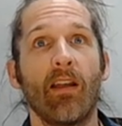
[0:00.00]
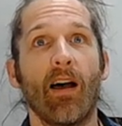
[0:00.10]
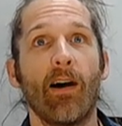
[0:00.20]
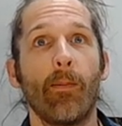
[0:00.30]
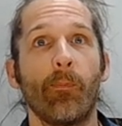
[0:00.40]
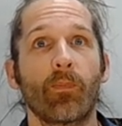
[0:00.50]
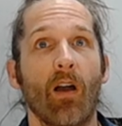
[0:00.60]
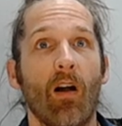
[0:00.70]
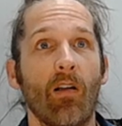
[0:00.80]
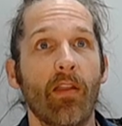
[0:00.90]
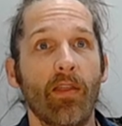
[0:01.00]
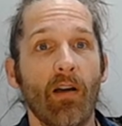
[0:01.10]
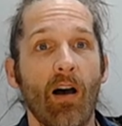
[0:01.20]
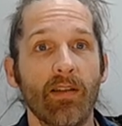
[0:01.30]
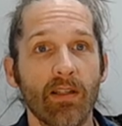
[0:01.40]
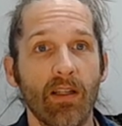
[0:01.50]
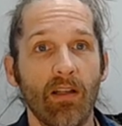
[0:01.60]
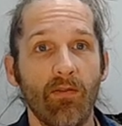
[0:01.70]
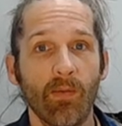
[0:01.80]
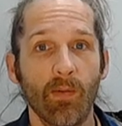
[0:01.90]
our thoughts can
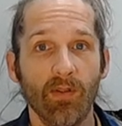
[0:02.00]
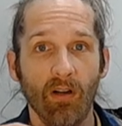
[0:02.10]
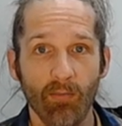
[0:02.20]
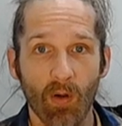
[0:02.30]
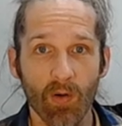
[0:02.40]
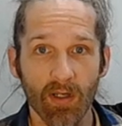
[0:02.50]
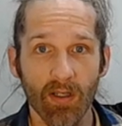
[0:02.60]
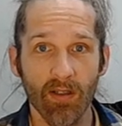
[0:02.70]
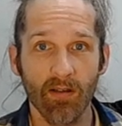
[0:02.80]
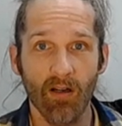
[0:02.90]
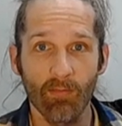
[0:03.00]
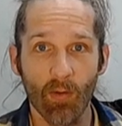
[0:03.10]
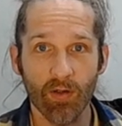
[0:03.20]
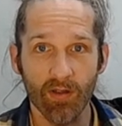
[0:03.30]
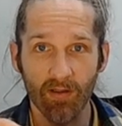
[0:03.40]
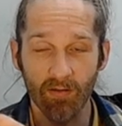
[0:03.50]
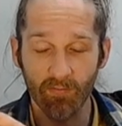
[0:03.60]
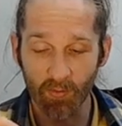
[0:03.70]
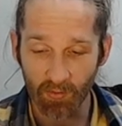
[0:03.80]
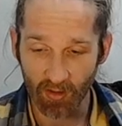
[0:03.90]
influence our emotions, and our emotions can
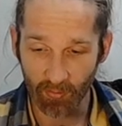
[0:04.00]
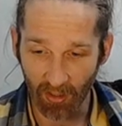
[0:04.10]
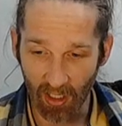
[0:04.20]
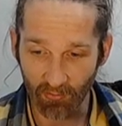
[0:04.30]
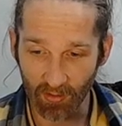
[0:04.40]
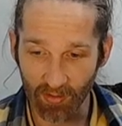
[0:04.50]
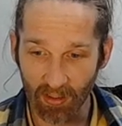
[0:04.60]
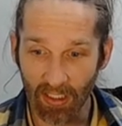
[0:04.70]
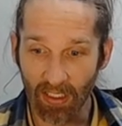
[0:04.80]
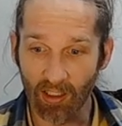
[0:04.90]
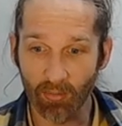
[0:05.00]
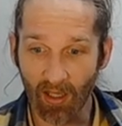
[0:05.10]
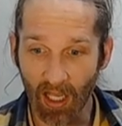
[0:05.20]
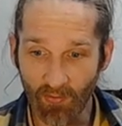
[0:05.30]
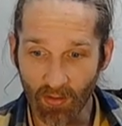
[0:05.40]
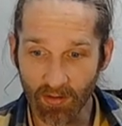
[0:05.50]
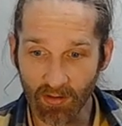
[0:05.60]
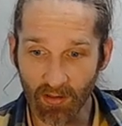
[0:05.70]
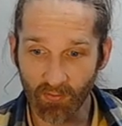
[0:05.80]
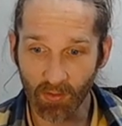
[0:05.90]
influence our behaviors, and our behaviors
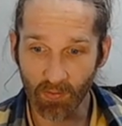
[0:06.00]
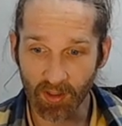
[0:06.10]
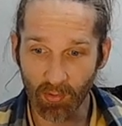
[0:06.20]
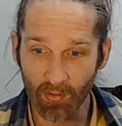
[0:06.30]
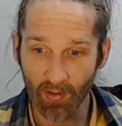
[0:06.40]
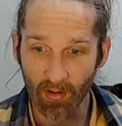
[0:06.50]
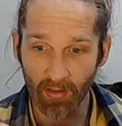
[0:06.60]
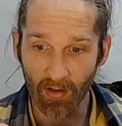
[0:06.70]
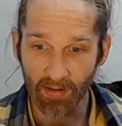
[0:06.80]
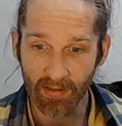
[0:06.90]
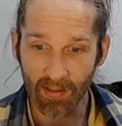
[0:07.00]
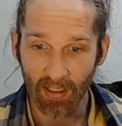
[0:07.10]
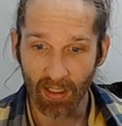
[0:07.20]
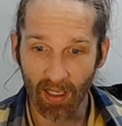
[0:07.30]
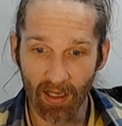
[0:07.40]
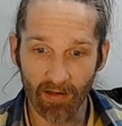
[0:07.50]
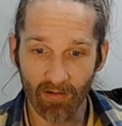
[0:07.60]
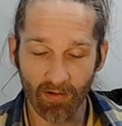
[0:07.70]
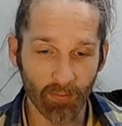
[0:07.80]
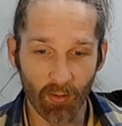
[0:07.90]
can influence both our thoughts
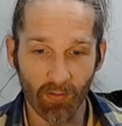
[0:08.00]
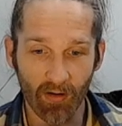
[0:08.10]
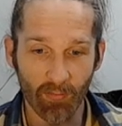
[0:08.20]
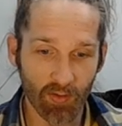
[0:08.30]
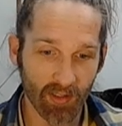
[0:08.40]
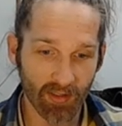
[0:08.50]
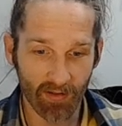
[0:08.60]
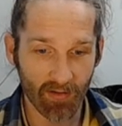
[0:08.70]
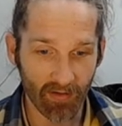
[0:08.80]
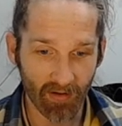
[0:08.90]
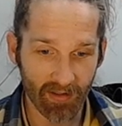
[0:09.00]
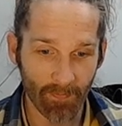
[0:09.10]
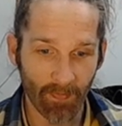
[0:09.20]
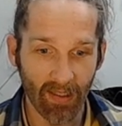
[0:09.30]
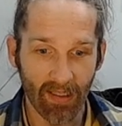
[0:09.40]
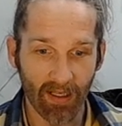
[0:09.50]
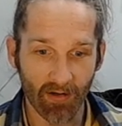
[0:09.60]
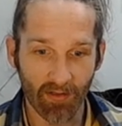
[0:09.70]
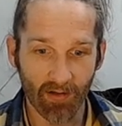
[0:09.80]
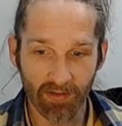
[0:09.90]
or both our emotions and our thoughts, and
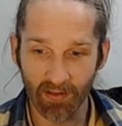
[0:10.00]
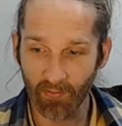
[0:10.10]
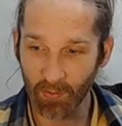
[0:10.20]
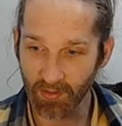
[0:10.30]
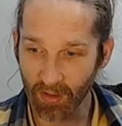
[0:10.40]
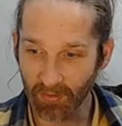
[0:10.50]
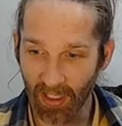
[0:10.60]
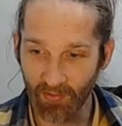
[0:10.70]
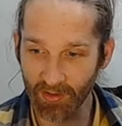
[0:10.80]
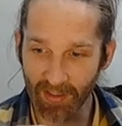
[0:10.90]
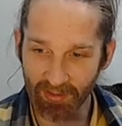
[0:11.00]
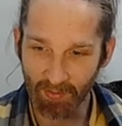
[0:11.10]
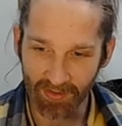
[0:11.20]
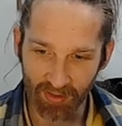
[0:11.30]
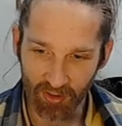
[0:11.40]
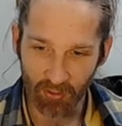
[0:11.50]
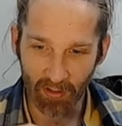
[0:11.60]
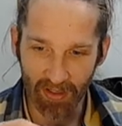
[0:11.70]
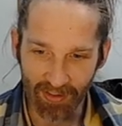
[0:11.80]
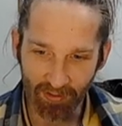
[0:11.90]
our thoughts can influence our behaviors. And so it's this
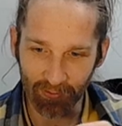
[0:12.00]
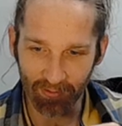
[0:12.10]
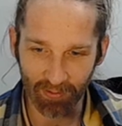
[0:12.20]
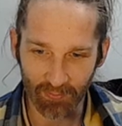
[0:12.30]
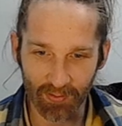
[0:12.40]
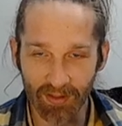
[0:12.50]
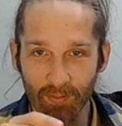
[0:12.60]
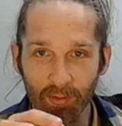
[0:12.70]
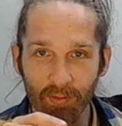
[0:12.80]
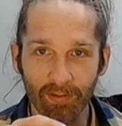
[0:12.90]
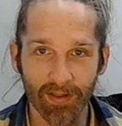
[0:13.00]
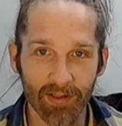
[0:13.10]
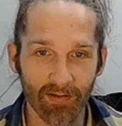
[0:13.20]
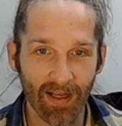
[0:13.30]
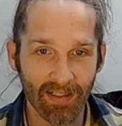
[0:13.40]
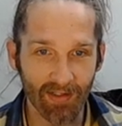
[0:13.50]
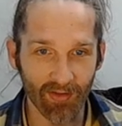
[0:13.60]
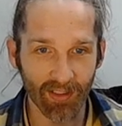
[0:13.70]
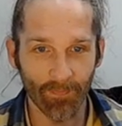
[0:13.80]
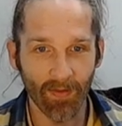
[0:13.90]
triangle of reciprocal
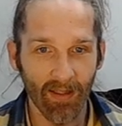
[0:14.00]
interactivity.